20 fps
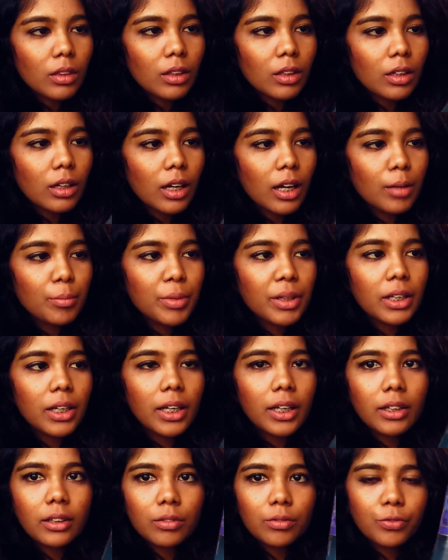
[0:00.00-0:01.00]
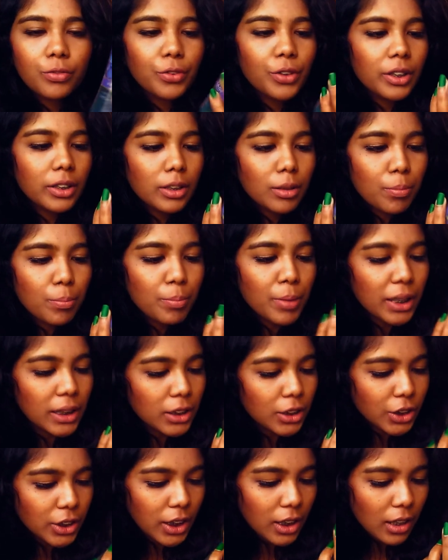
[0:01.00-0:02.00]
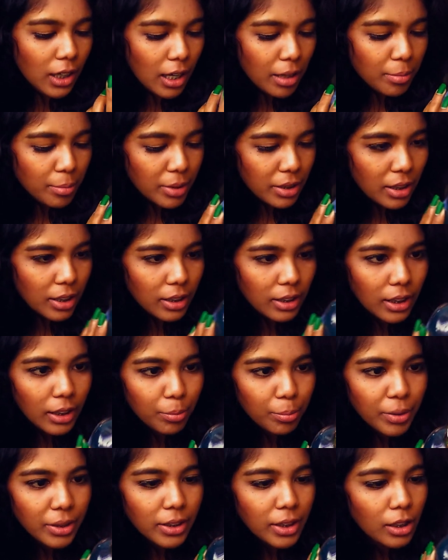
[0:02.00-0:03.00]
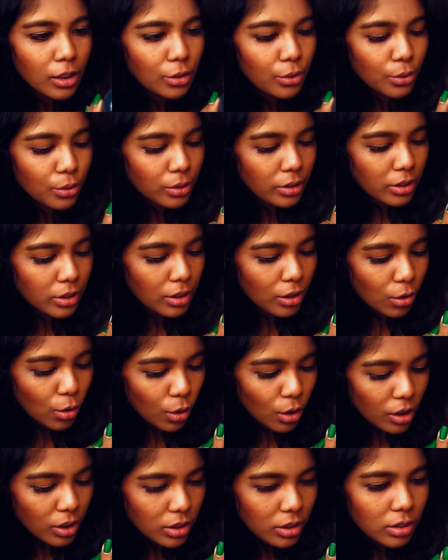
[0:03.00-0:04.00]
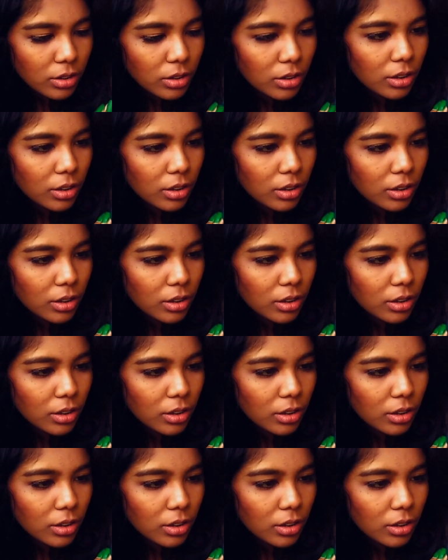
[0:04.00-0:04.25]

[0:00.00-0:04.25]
I mean, like, for the budget. I mean, let me tell you the cost.